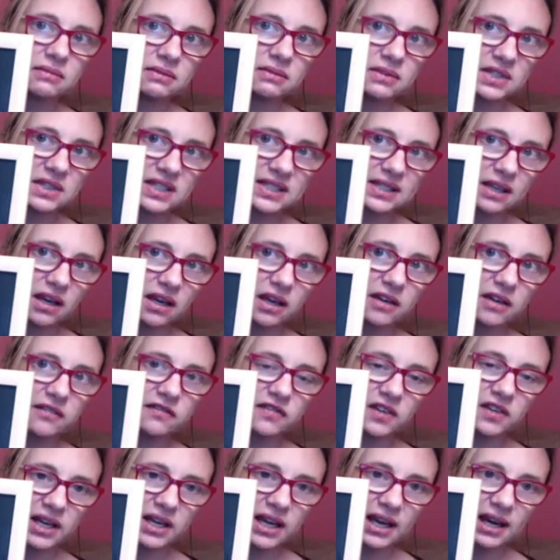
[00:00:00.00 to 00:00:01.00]
the sign
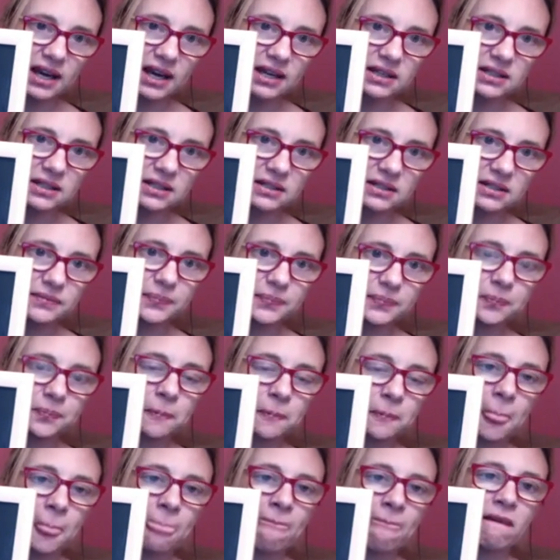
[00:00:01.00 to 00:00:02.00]
for cat.
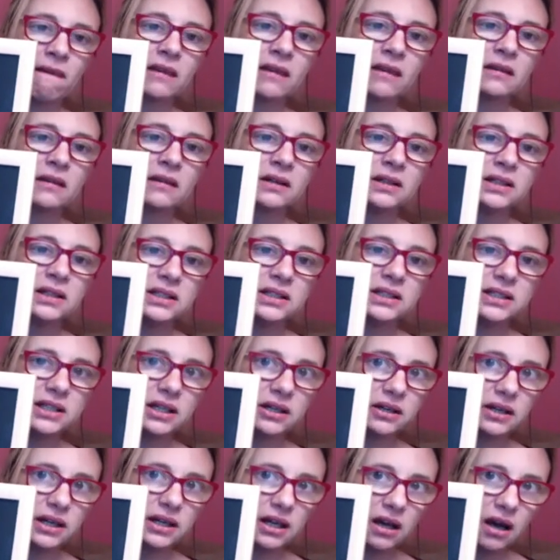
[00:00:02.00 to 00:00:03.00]

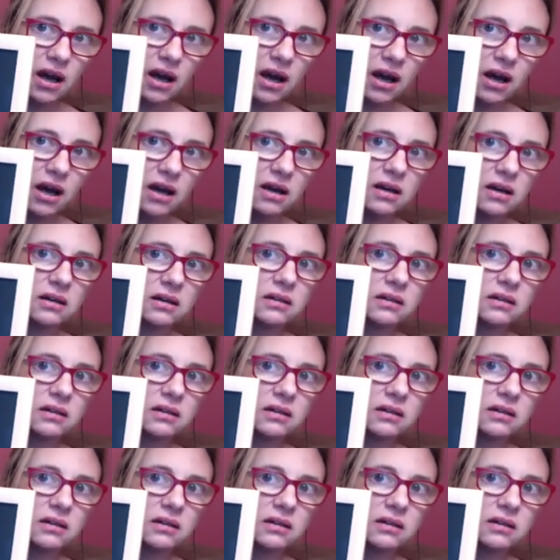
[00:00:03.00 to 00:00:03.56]
Derrida,